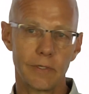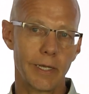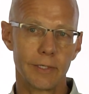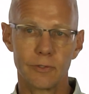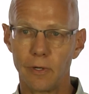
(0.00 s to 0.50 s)
It
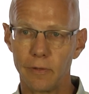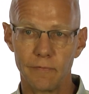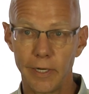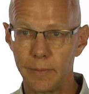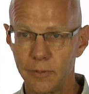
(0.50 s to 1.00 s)
has all the
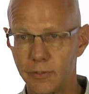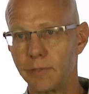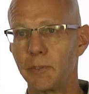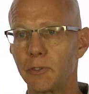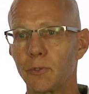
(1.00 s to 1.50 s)
vitamins
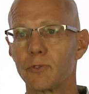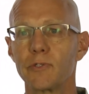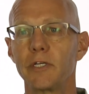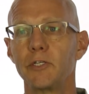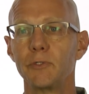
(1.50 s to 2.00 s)
and
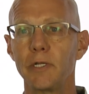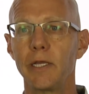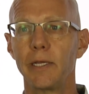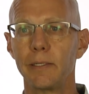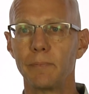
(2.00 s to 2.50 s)
minerals that you
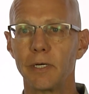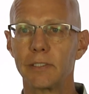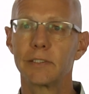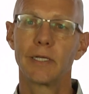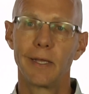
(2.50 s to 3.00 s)
need,
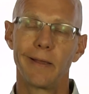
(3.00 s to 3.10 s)
but